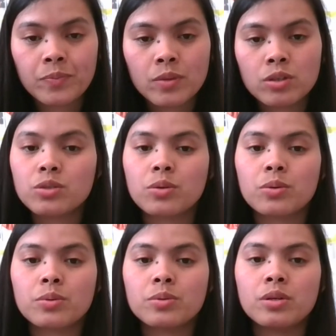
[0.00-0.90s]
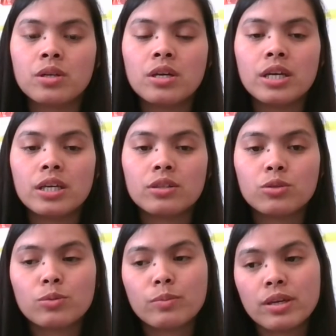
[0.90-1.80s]
So
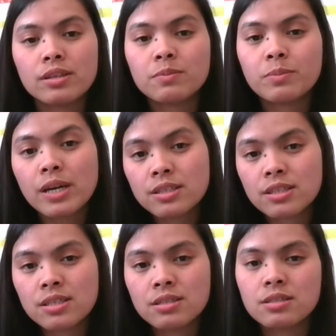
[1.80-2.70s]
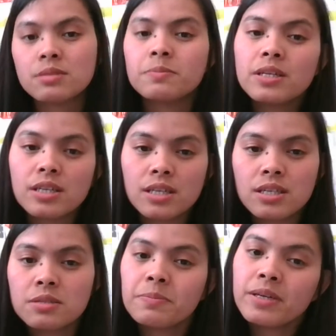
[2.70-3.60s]
to make it practice,
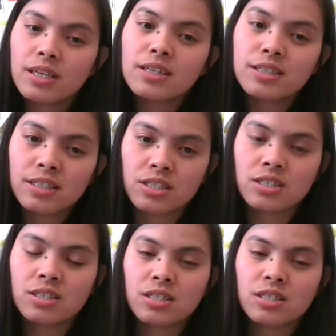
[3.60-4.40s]
speak English.